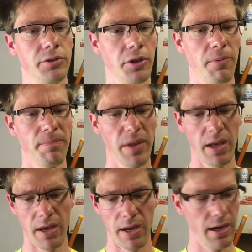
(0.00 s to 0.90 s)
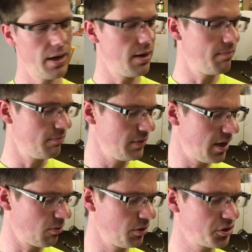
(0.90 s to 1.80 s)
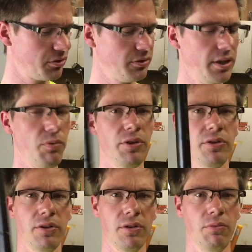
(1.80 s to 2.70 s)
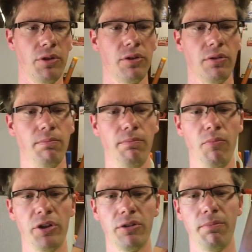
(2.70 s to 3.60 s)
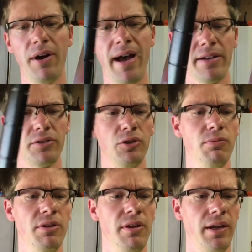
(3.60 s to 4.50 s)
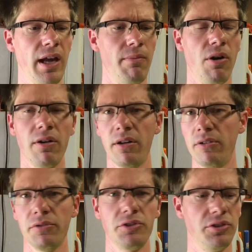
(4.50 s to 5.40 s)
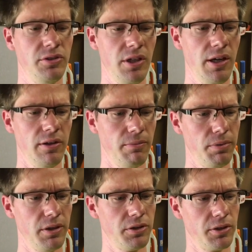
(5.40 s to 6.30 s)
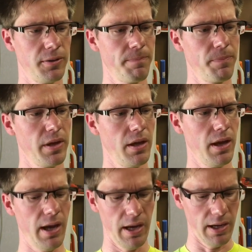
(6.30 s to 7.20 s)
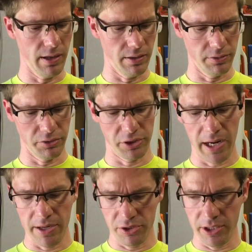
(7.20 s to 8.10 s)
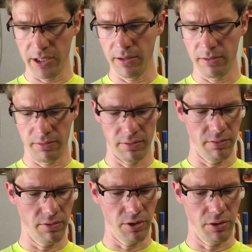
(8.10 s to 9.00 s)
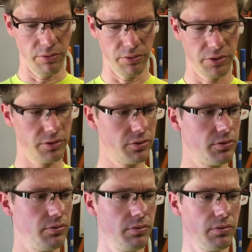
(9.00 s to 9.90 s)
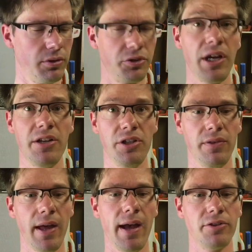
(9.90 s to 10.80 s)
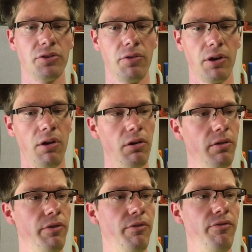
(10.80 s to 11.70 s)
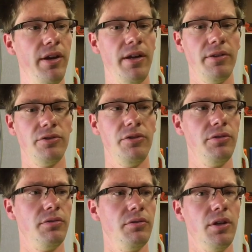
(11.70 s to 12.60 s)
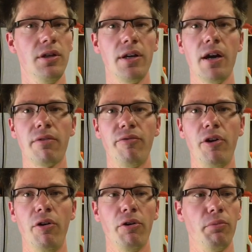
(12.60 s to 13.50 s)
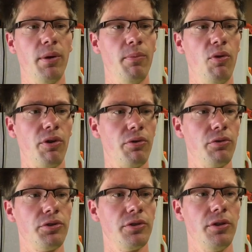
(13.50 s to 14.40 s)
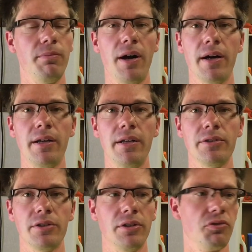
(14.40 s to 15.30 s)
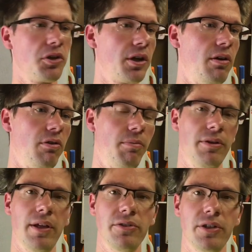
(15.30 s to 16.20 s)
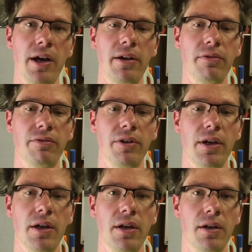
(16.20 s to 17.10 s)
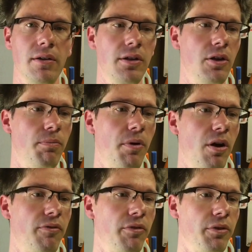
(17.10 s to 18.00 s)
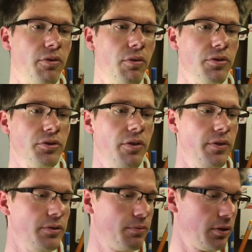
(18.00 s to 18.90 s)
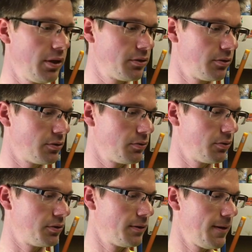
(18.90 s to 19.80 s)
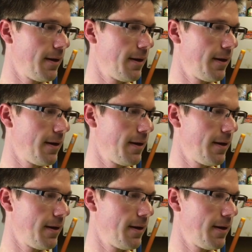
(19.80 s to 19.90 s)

So yeah, originally with the black Suba that came on it, you'll see it in the picture, and changing those, or changing that so that all of the fittings do kind of flow a little bit more. Of course, the hibaki is a different color, but that's kind of, you know, par for the course on these production swords.